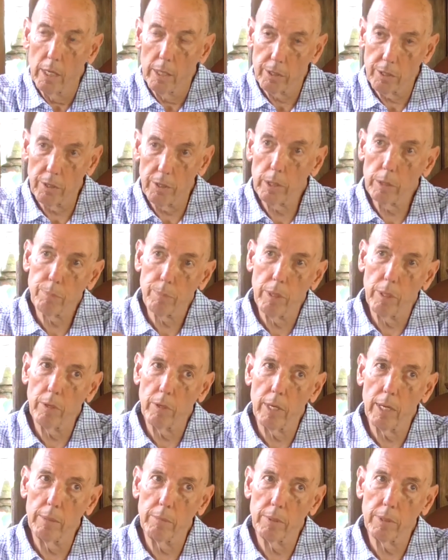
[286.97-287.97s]
So this
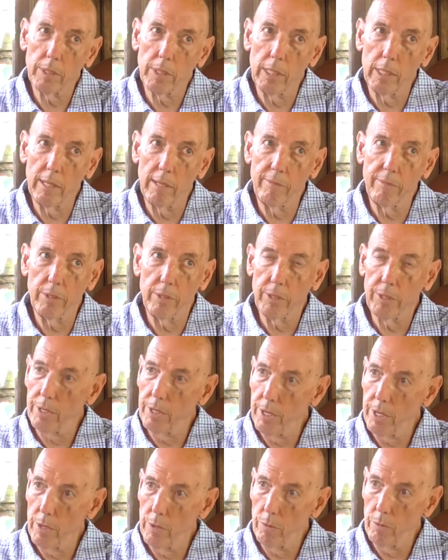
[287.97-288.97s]
program's delivered
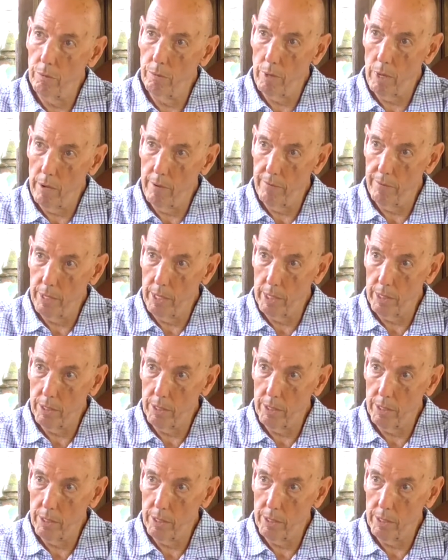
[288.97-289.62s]
to you over the